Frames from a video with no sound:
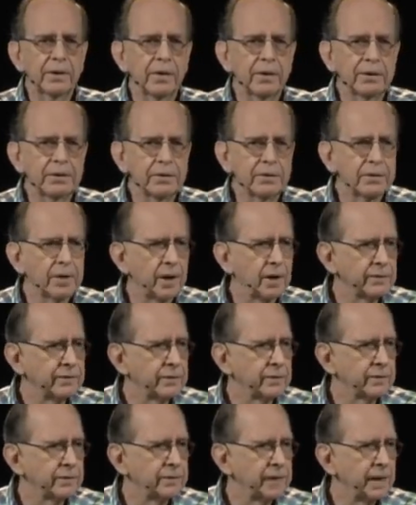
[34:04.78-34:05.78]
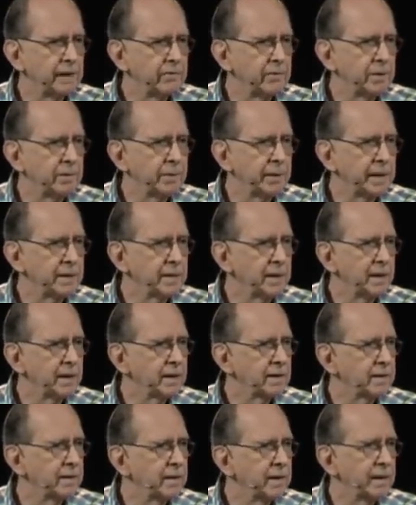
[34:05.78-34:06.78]
are on your tonsils having a
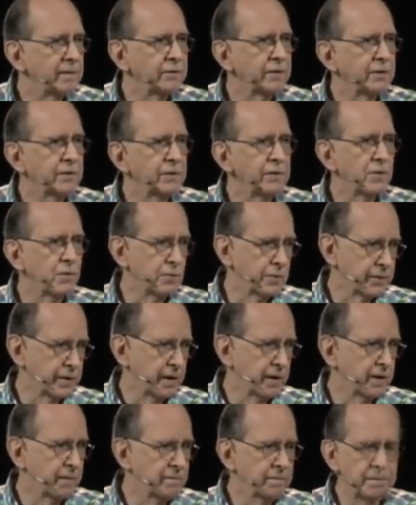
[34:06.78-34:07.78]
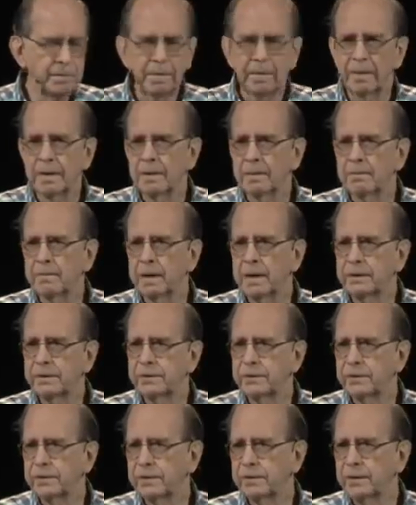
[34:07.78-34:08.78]
picnic, and they're having a good old time,
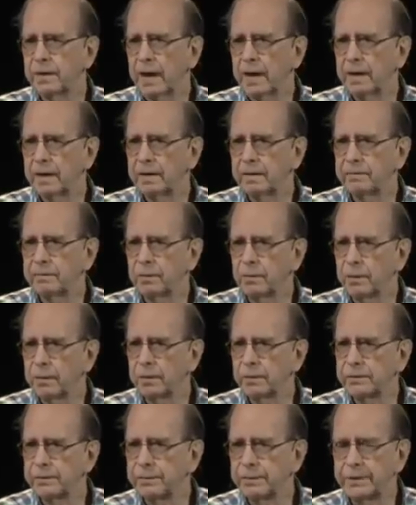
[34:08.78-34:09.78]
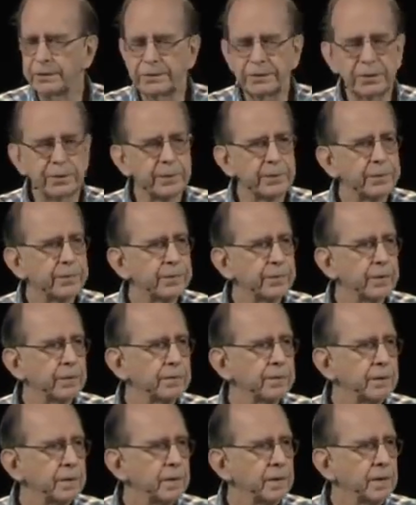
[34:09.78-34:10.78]
but you have the world's worst sore
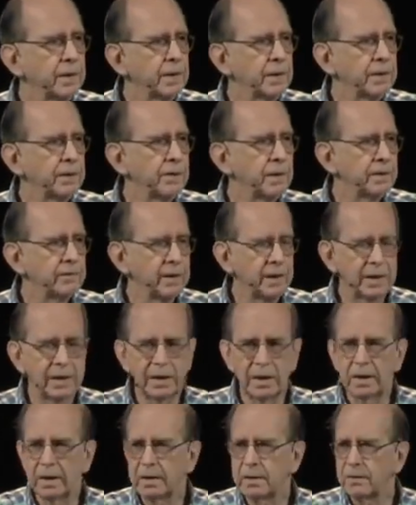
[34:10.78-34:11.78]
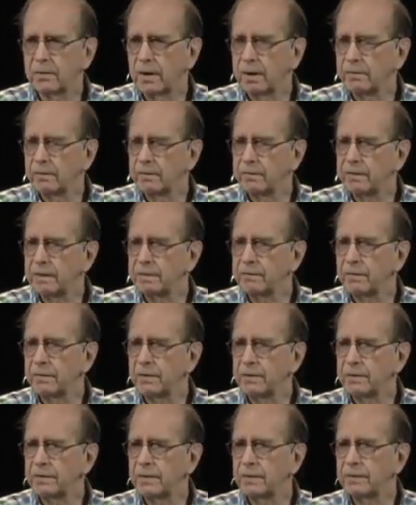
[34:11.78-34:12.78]
throat. You have a headache, you have a
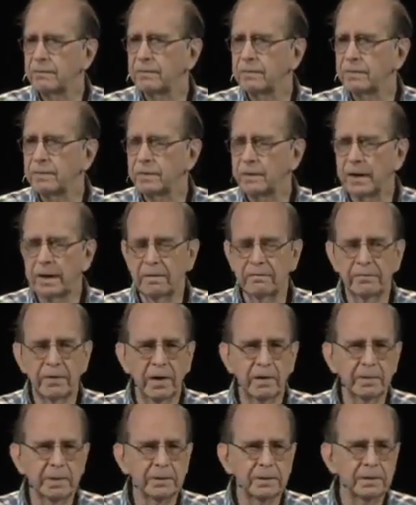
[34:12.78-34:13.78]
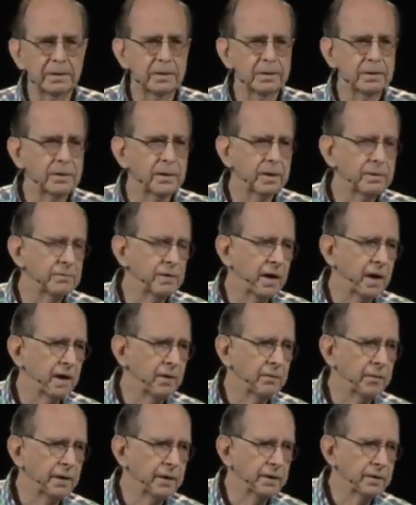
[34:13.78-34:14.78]
fever, you have vomiting, you have
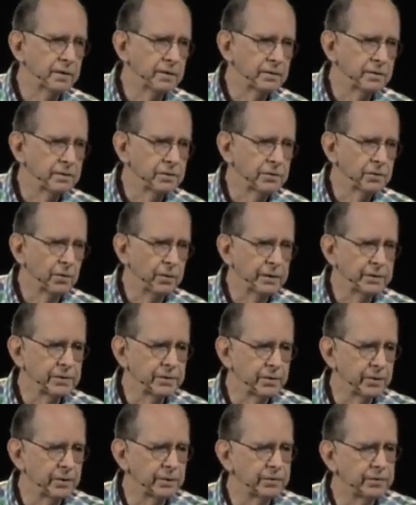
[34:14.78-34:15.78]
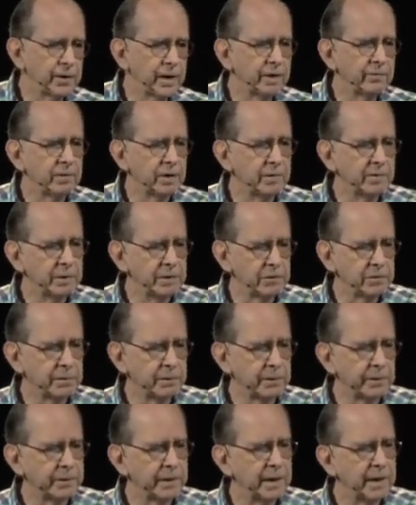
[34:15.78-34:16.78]
diarrhea, your joints hurt, you're having a
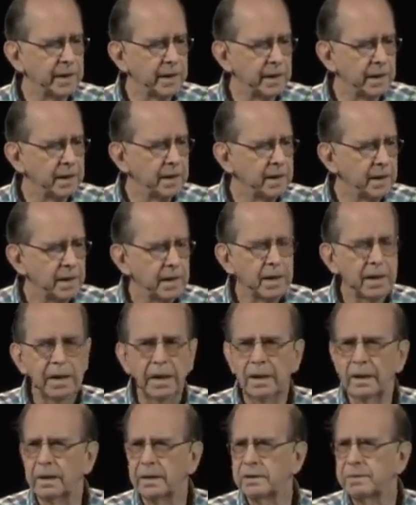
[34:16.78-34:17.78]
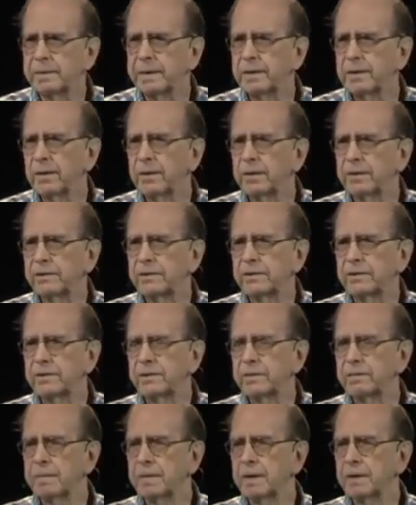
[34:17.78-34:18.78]
miserable day, and it's because
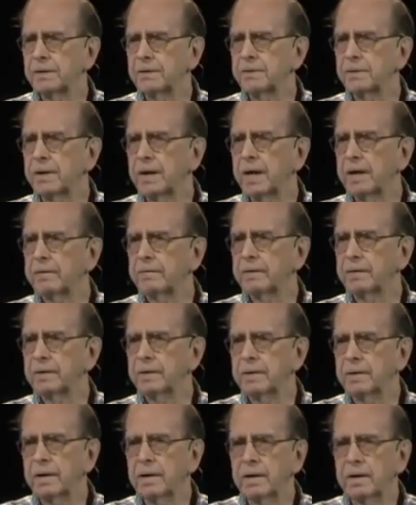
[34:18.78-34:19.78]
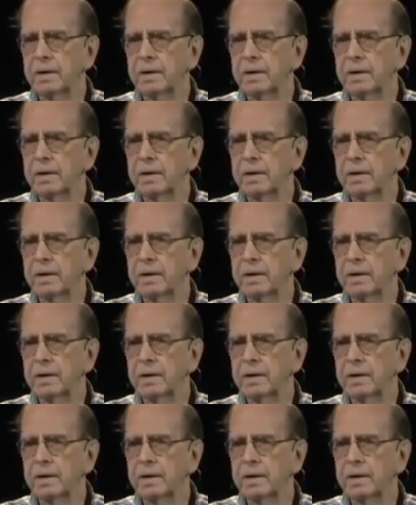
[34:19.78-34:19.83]
the bugs are having